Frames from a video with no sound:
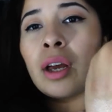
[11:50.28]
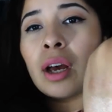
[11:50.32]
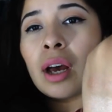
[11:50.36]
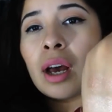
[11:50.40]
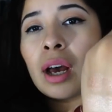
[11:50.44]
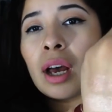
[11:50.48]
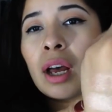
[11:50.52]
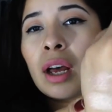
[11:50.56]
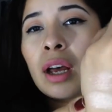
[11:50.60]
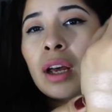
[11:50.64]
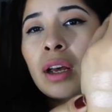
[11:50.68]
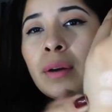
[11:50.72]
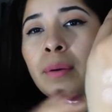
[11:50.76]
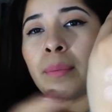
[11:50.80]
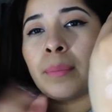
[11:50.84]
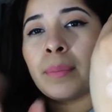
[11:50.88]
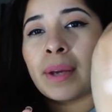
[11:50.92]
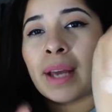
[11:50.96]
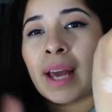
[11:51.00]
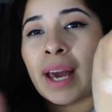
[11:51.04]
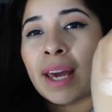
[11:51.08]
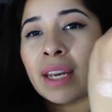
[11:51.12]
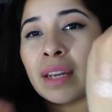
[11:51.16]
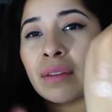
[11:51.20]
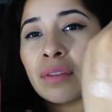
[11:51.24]

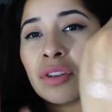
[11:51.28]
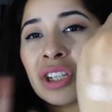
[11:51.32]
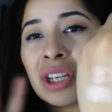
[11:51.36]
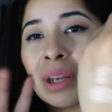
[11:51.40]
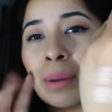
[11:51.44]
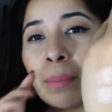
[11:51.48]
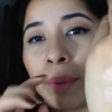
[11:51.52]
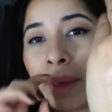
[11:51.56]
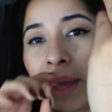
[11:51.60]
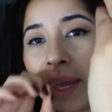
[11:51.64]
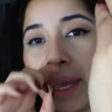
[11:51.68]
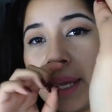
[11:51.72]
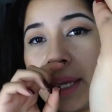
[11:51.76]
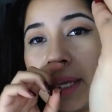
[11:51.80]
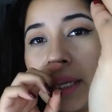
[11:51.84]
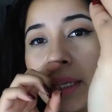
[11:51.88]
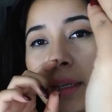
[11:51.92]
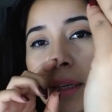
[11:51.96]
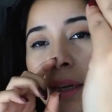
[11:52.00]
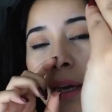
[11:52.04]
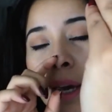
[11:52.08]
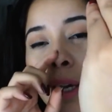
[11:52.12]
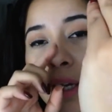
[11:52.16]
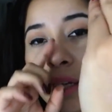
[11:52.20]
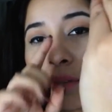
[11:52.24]
kind of
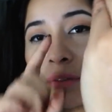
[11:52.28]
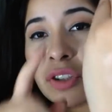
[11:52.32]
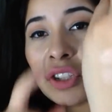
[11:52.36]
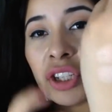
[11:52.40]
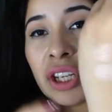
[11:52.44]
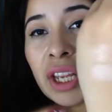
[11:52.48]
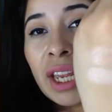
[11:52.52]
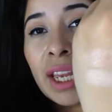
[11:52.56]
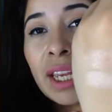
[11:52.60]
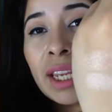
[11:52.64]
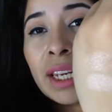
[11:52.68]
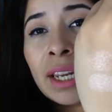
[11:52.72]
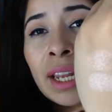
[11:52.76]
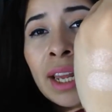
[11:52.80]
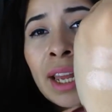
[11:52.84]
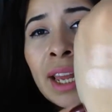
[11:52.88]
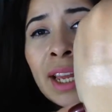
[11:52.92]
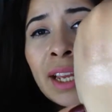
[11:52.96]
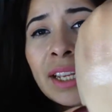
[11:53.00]
champagne kind of shade.